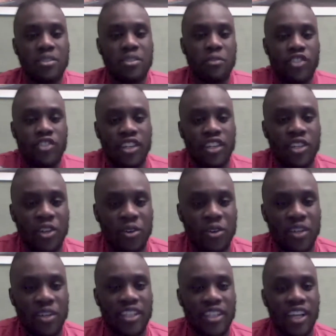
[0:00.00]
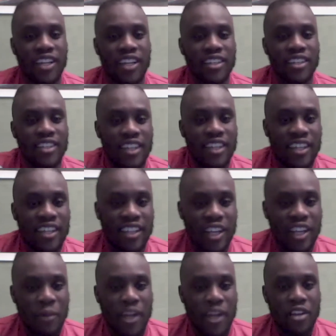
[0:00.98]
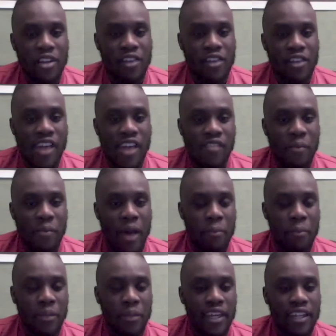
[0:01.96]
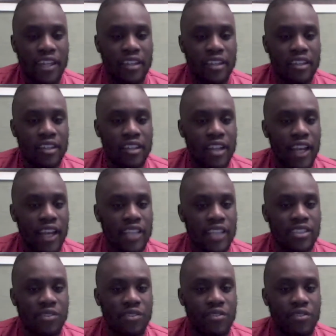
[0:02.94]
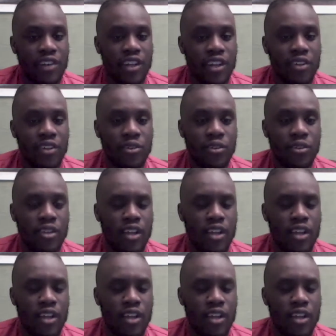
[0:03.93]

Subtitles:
Mourinho, he done the man a favour by beating Leicester 3-0.